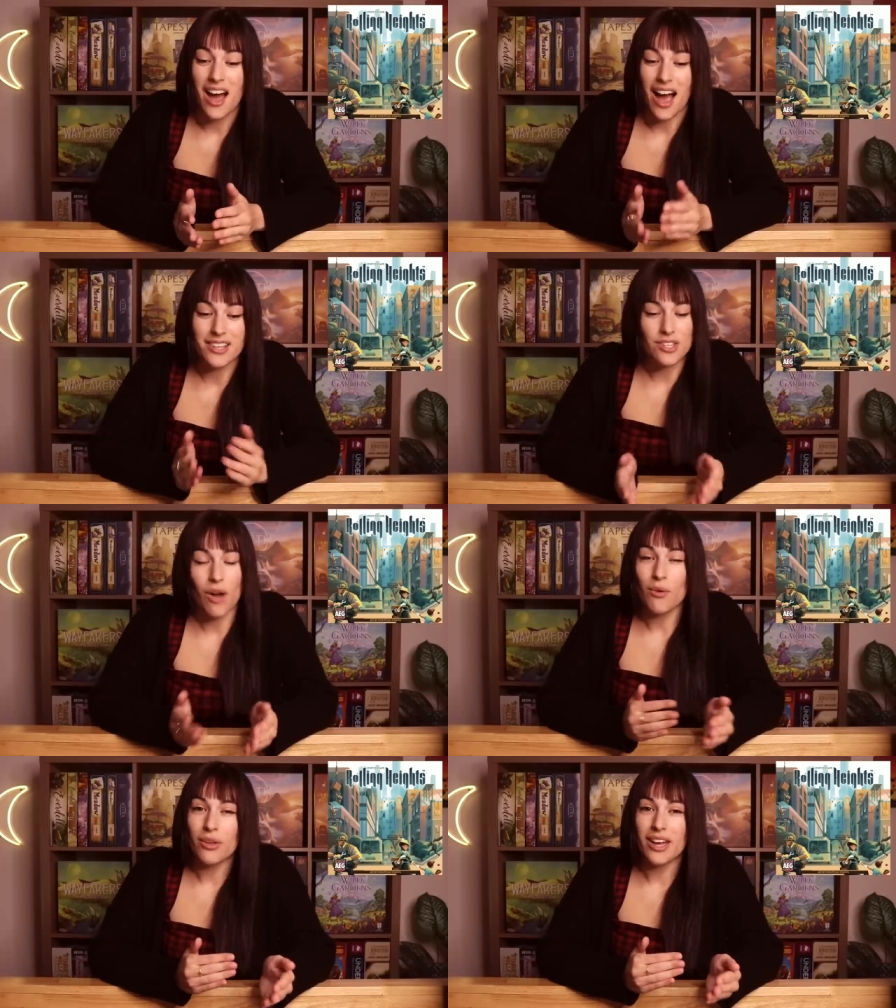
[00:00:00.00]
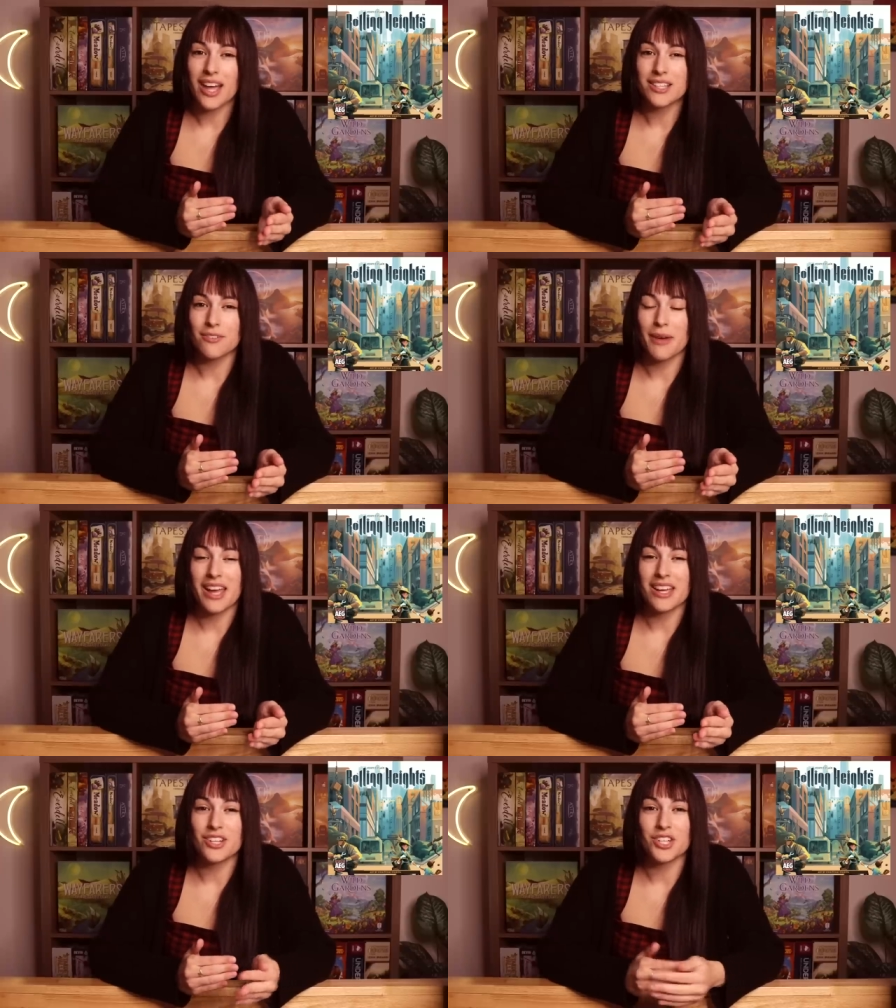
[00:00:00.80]
I saw Rolling Heights from
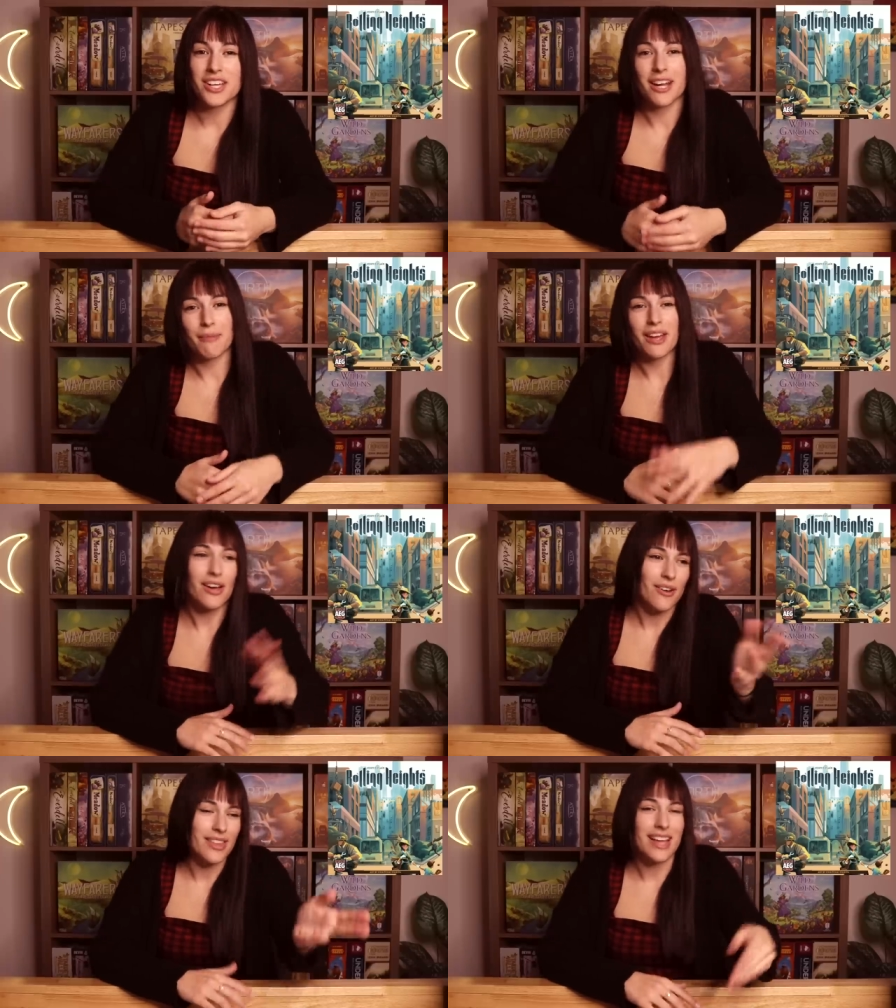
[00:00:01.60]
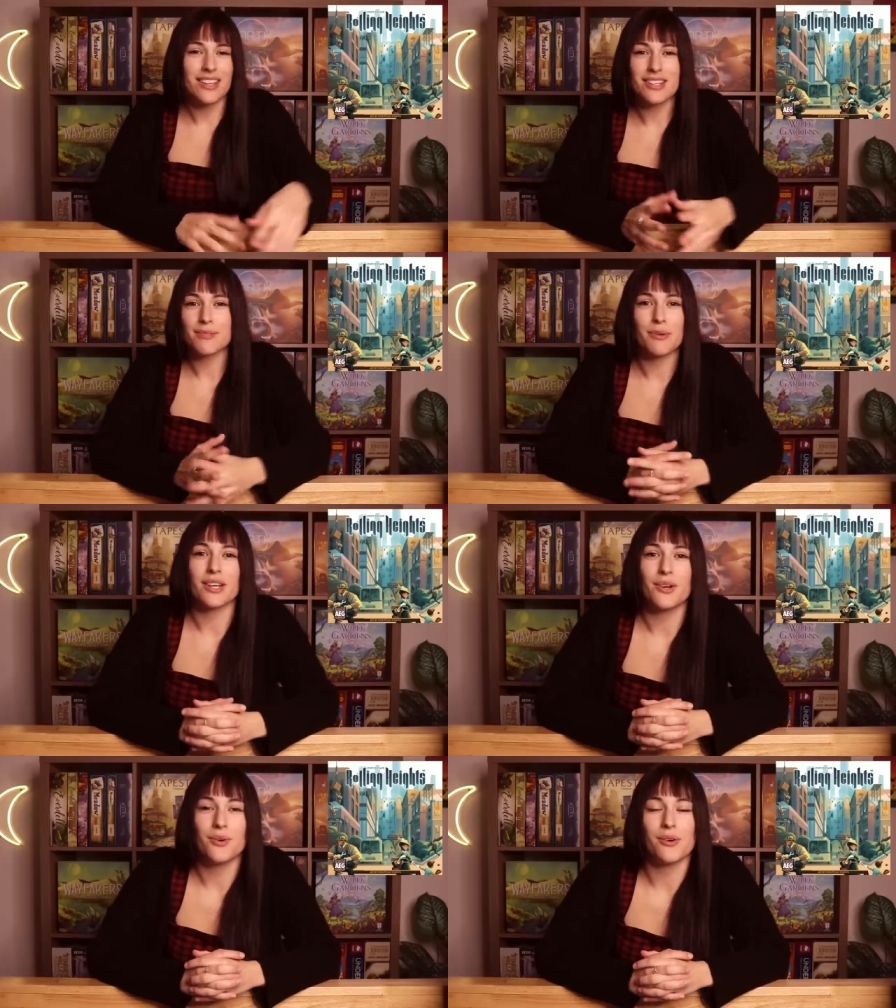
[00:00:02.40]
AEG and I'm like, oh, that looks
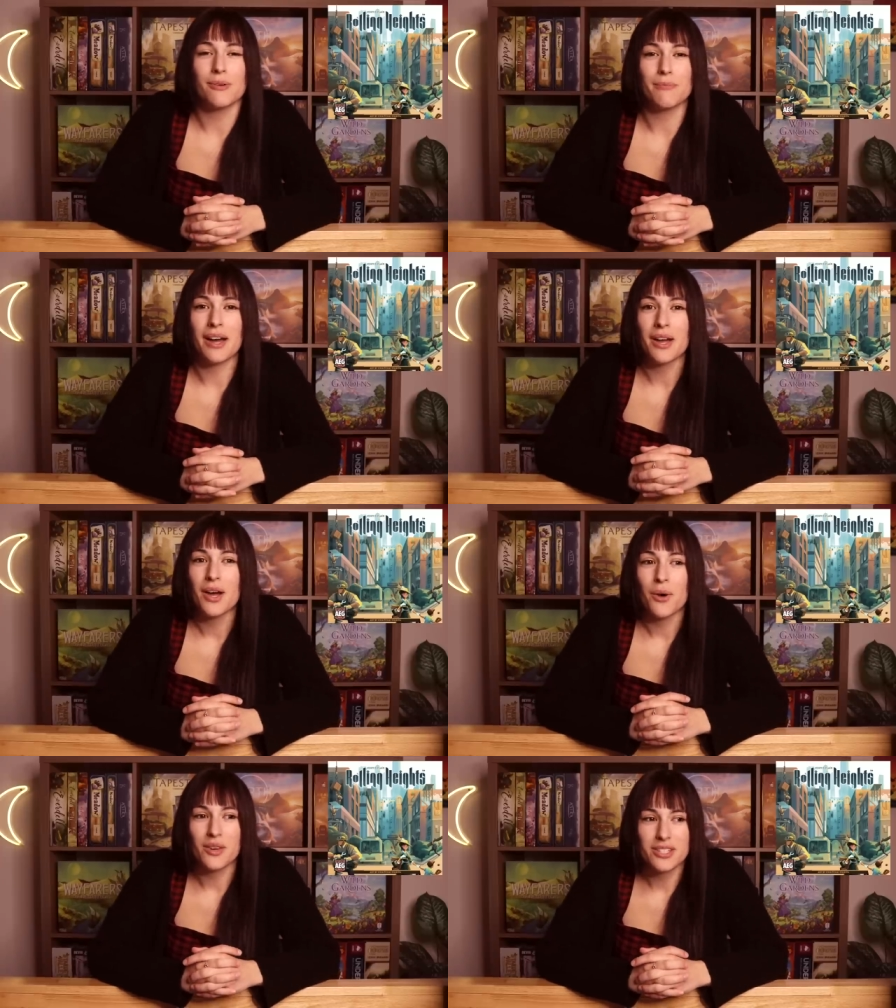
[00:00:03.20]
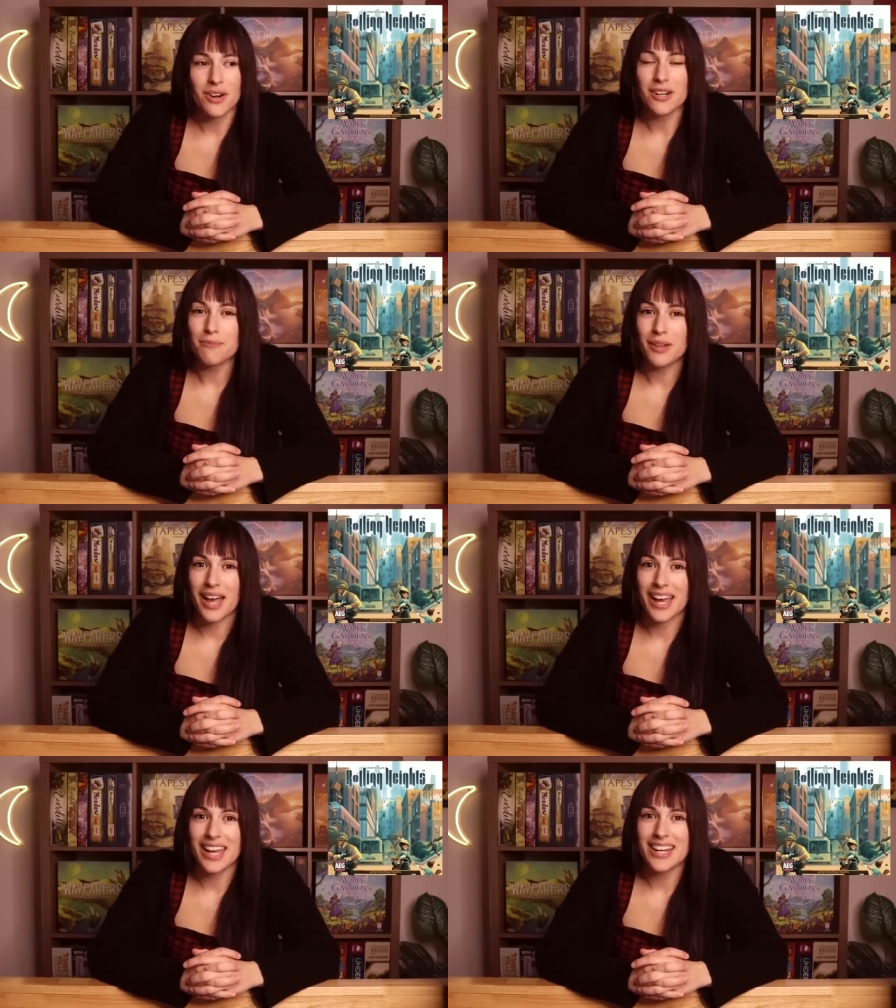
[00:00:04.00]
pretty cool, but we started
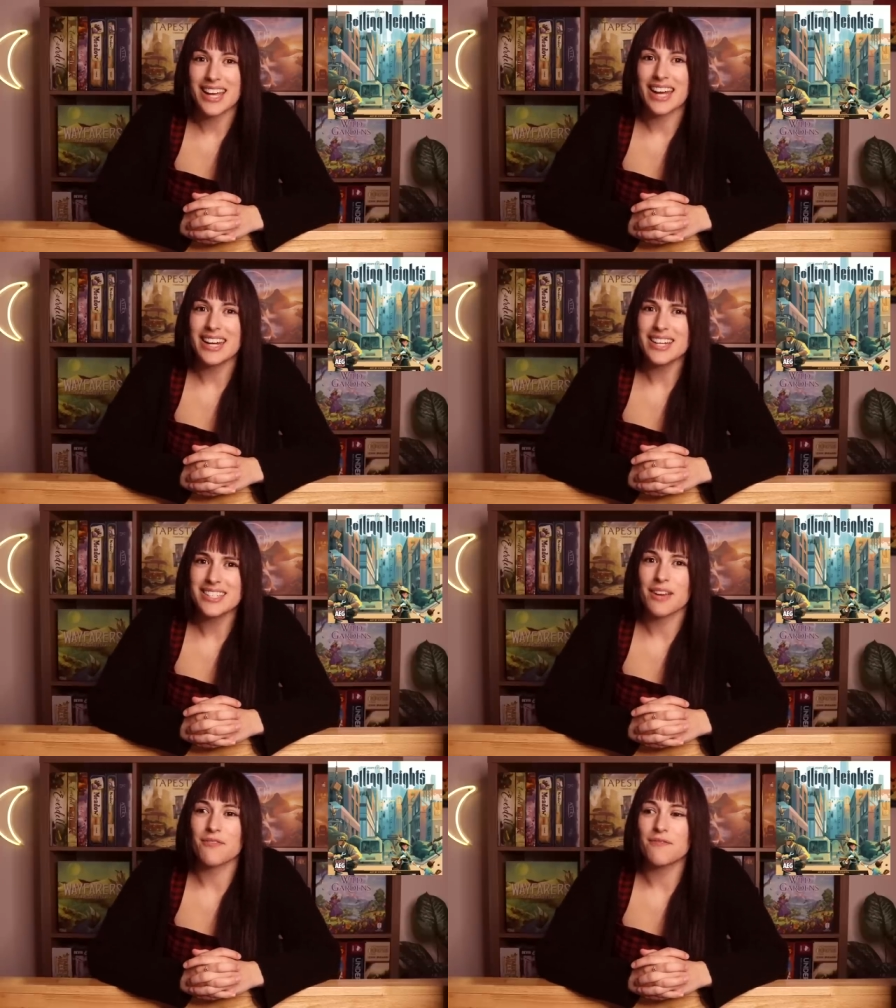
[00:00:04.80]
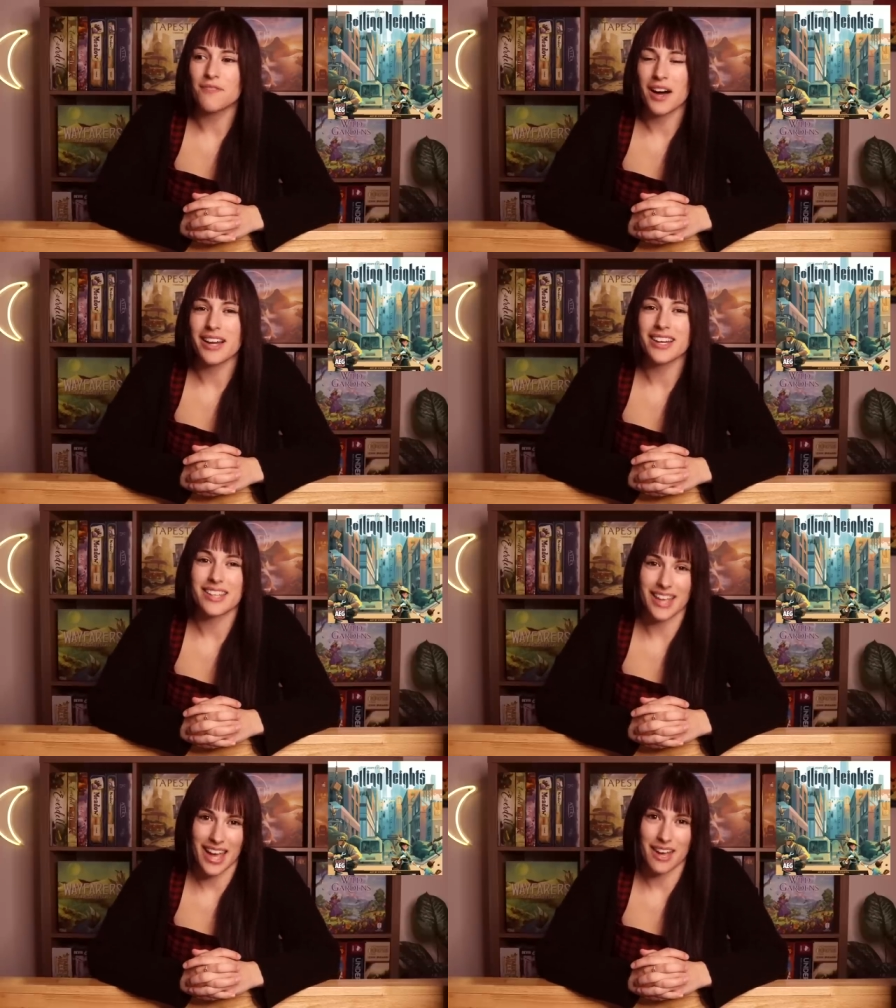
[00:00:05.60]
playing it and it is a fun
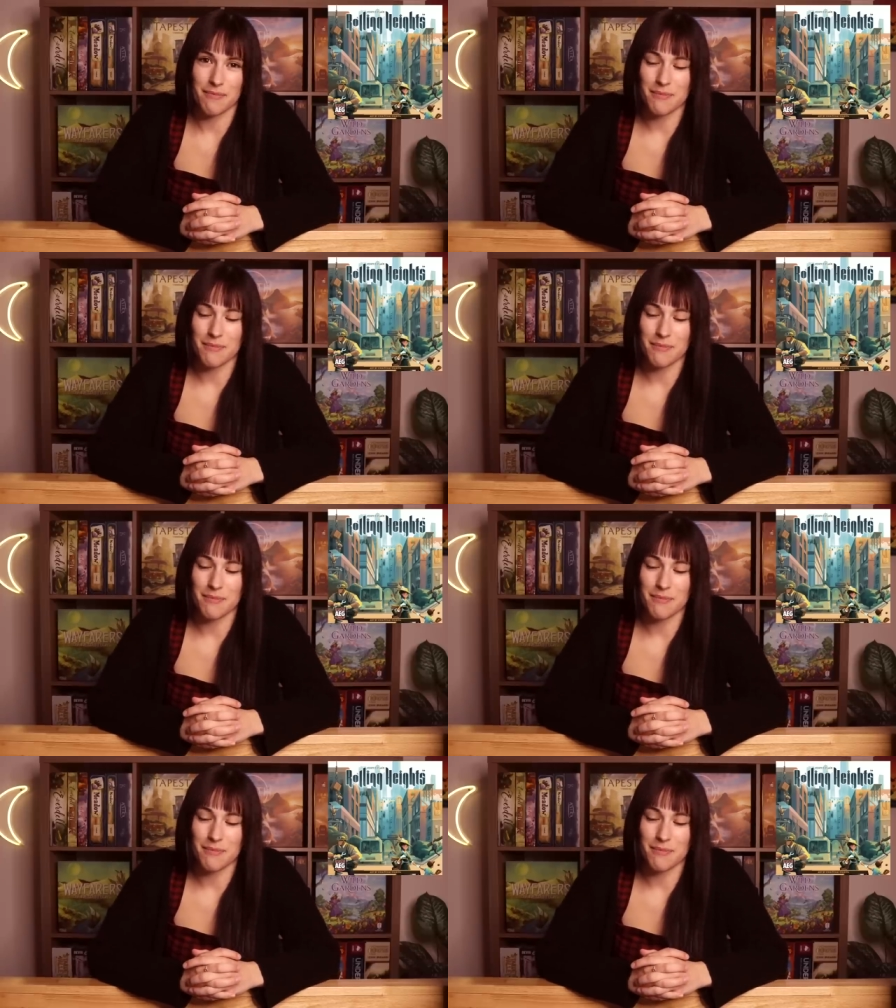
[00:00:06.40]
game.